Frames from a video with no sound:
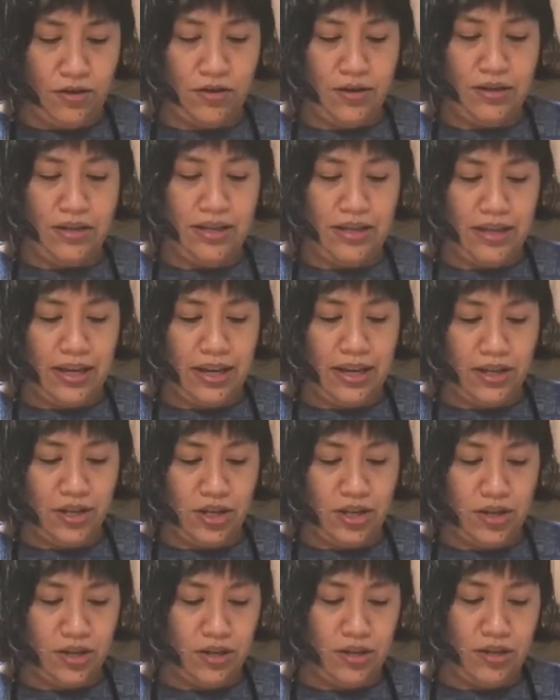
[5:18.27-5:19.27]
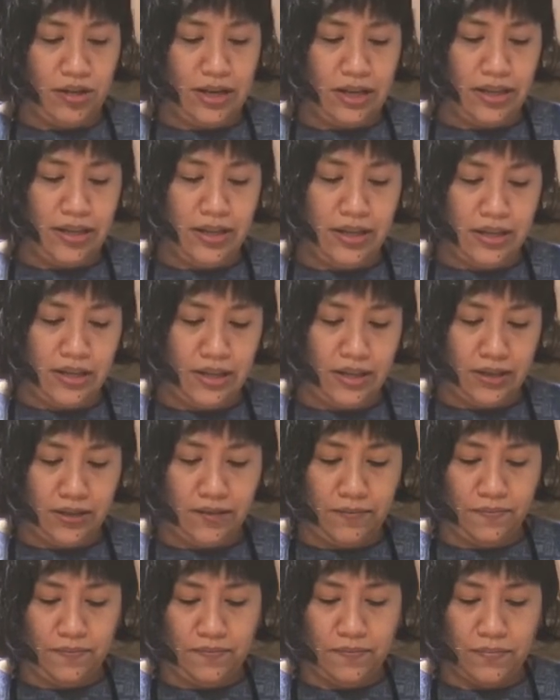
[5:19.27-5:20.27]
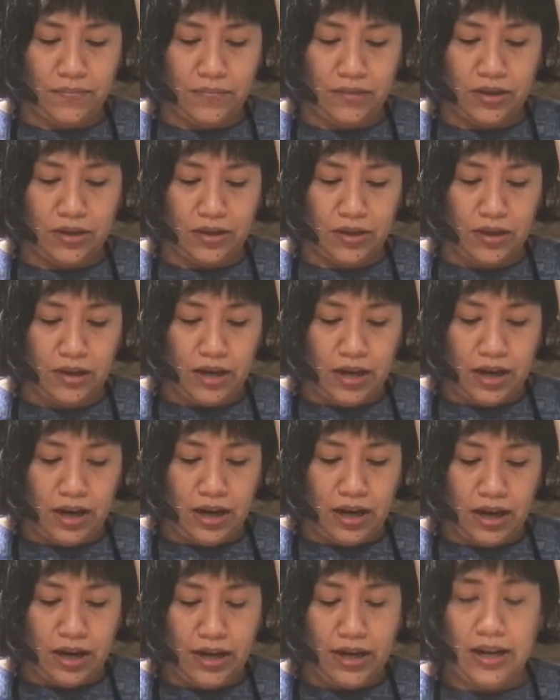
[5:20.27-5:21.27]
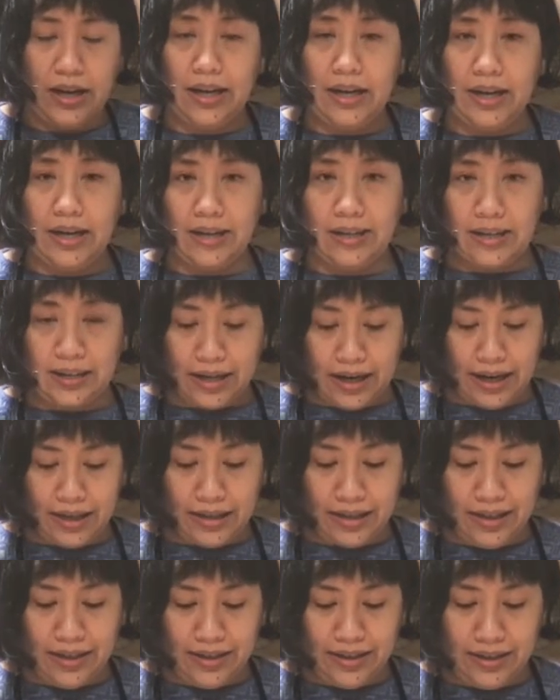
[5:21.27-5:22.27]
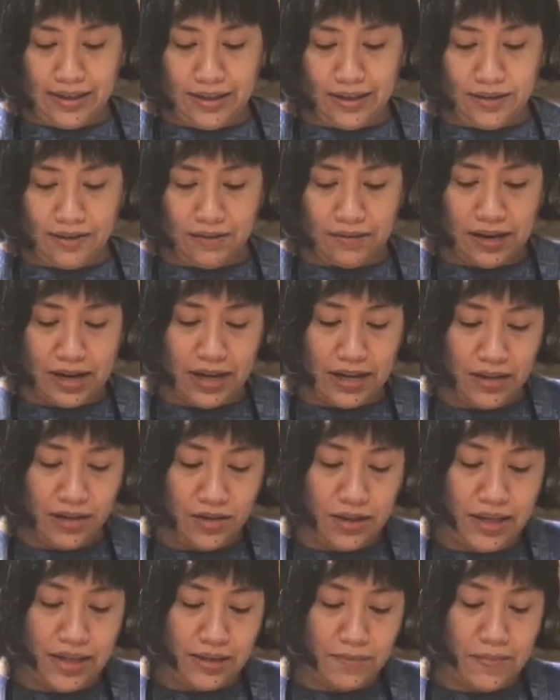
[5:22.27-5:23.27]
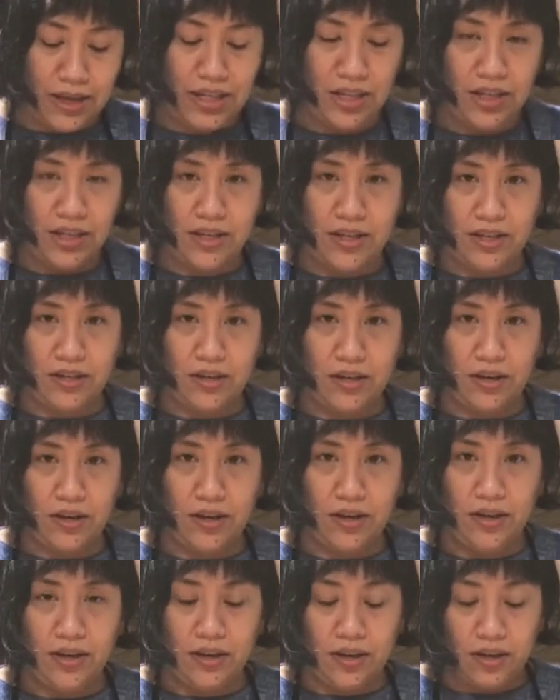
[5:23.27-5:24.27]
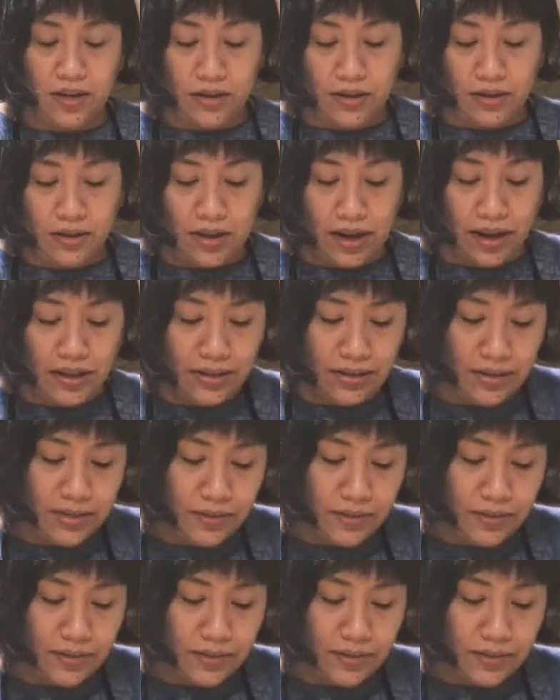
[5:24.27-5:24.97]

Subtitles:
this edge like this, and I expand it, right? So it's much easier to cut.